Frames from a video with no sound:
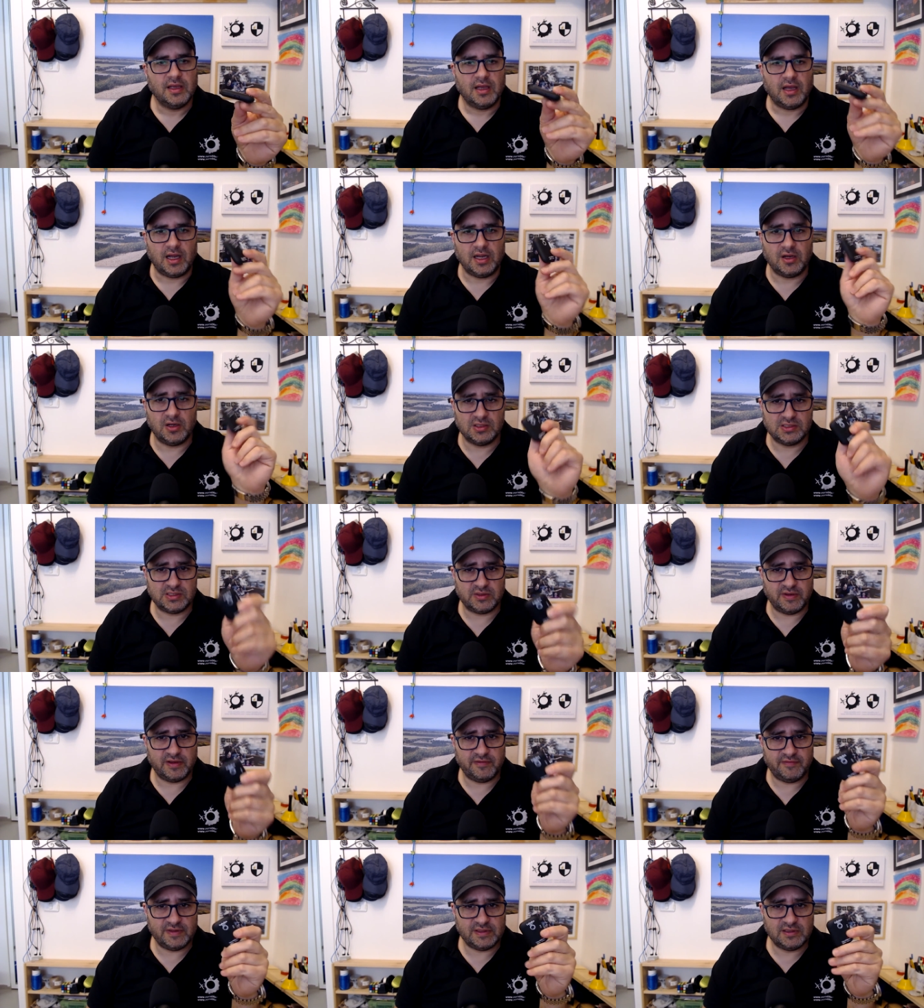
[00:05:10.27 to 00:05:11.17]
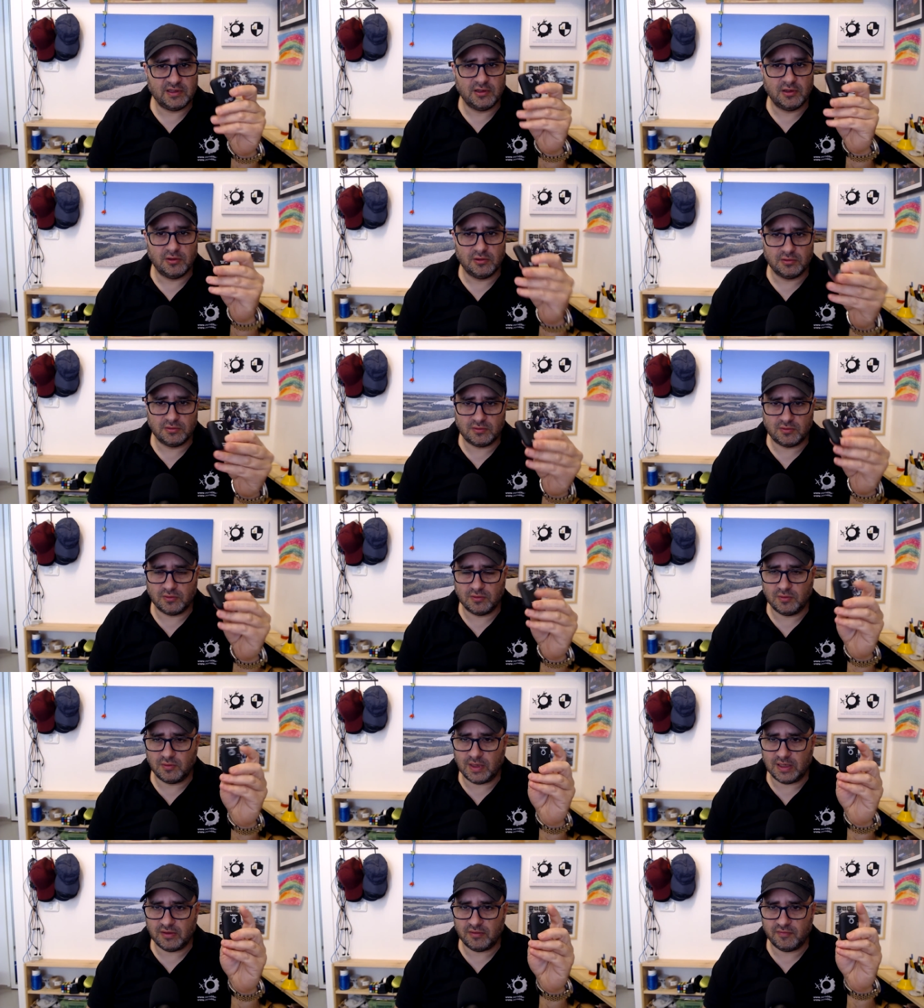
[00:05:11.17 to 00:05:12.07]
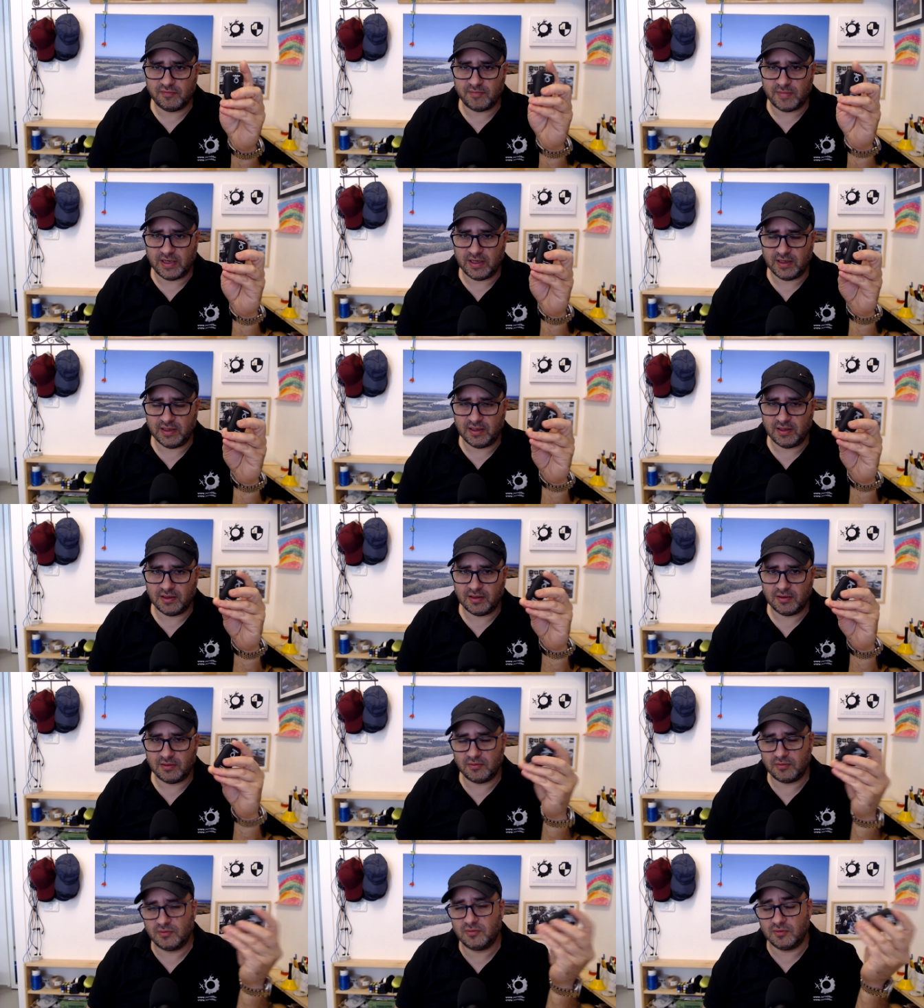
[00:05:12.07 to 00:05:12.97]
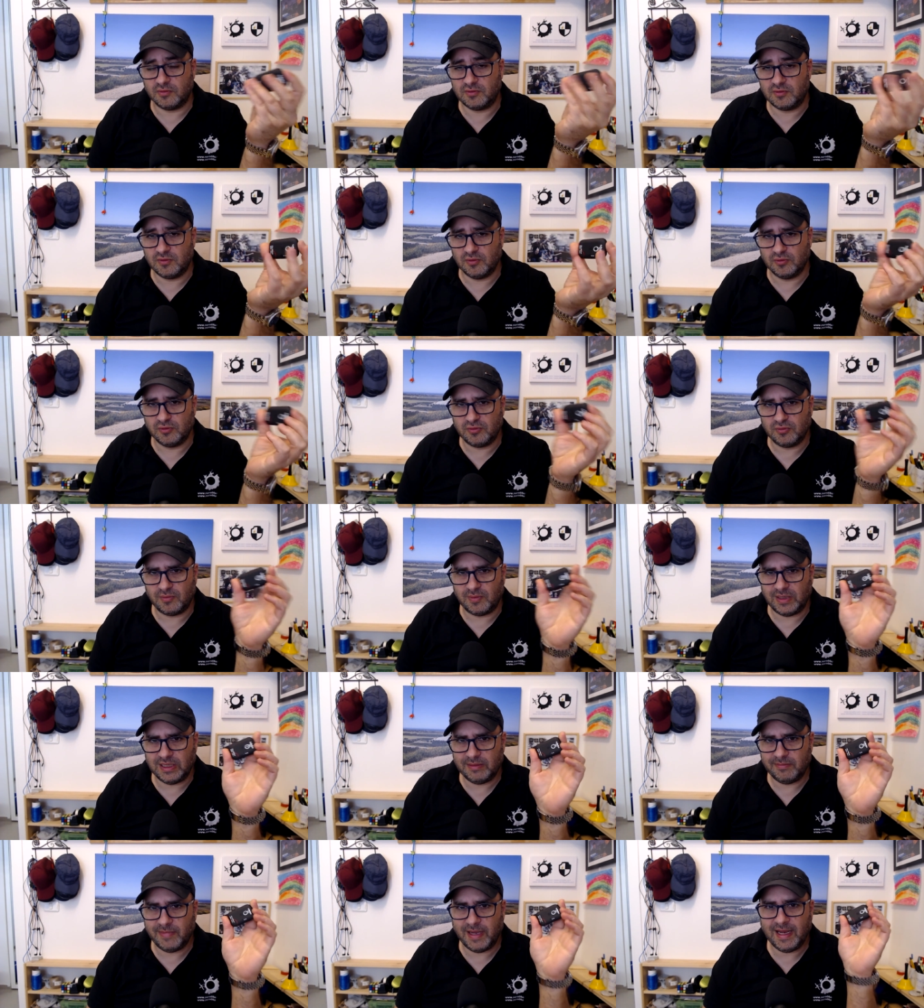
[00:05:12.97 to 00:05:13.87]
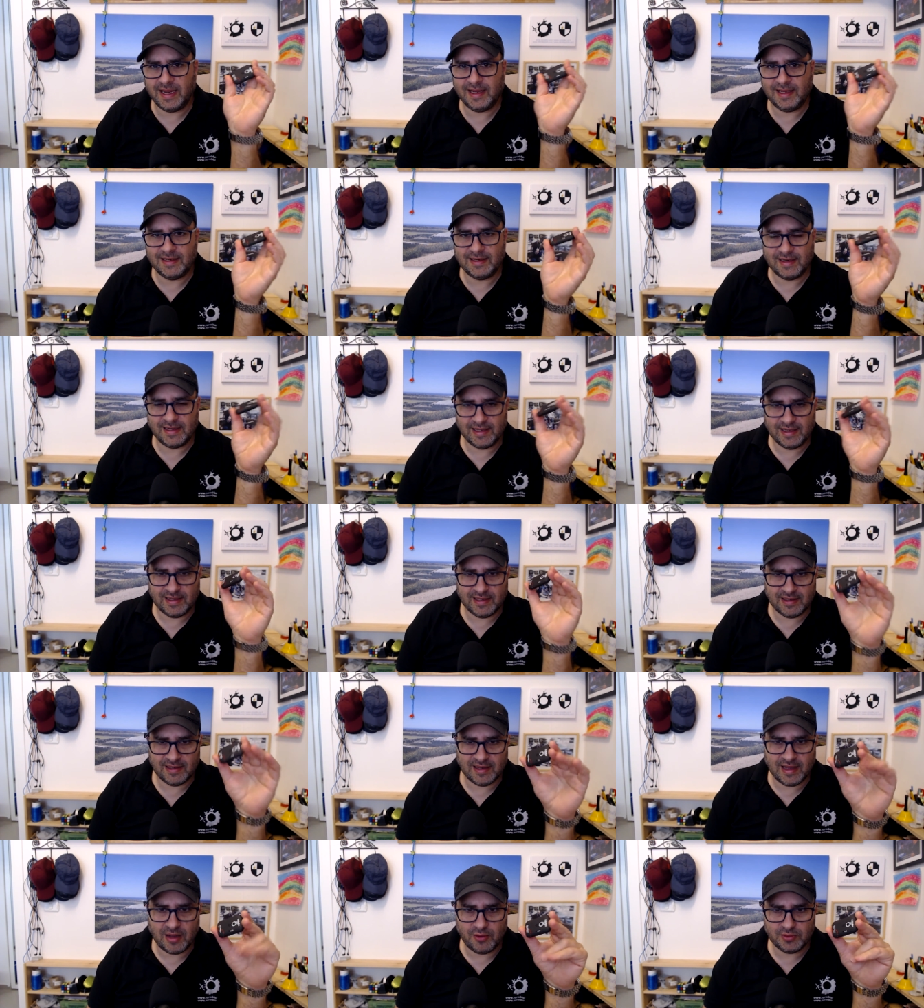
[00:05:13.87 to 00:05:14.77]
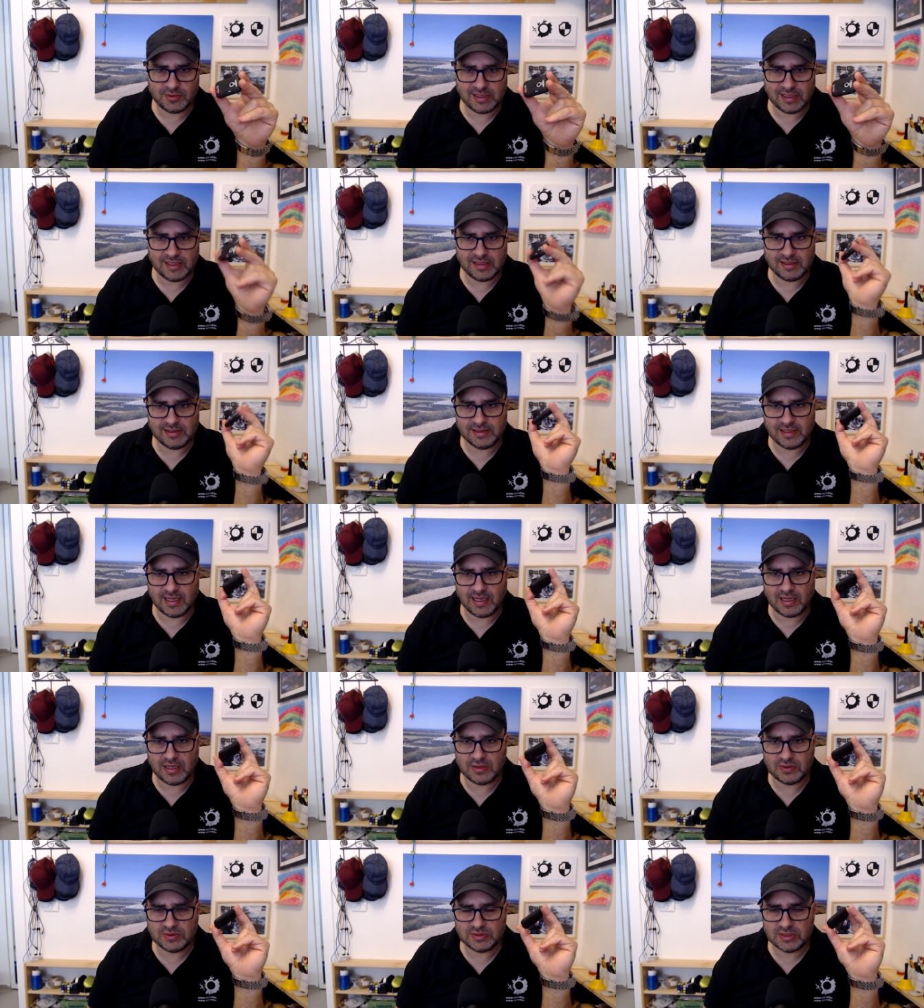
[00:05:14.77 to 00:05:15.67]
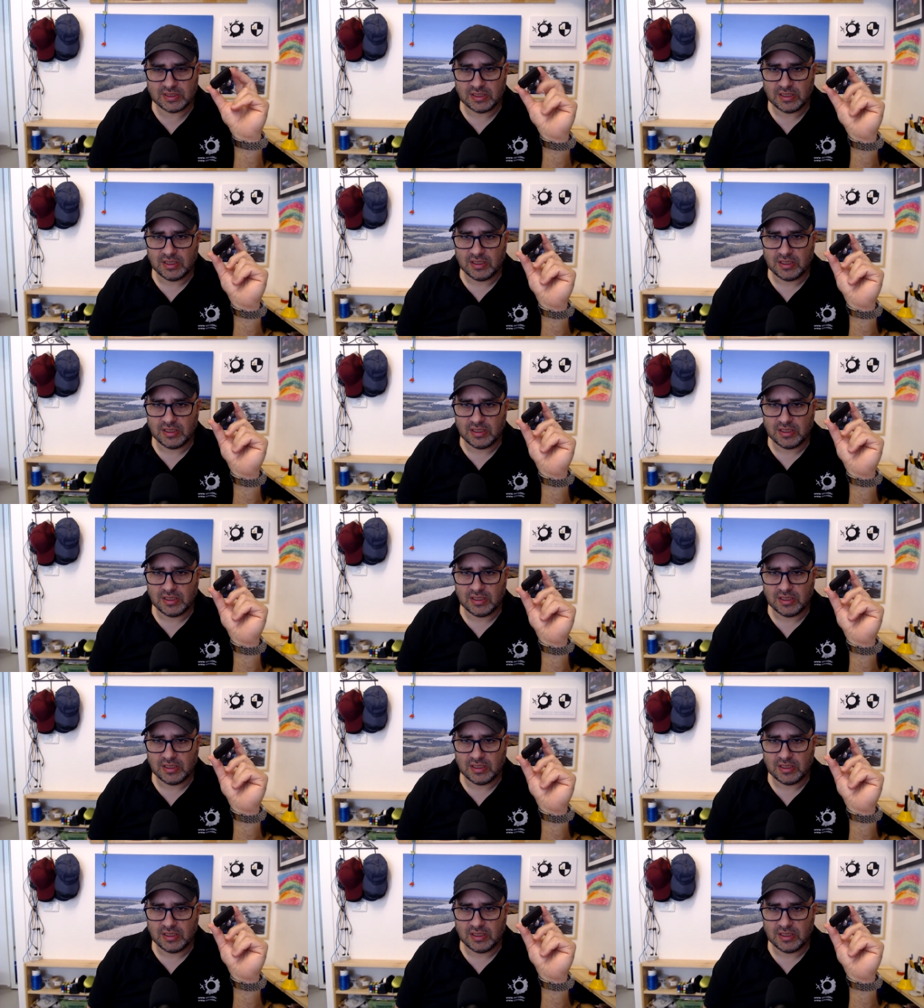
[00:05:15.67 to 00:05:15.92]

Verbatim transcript: I also have it glued to one of my to, to, to my main uh, router in the house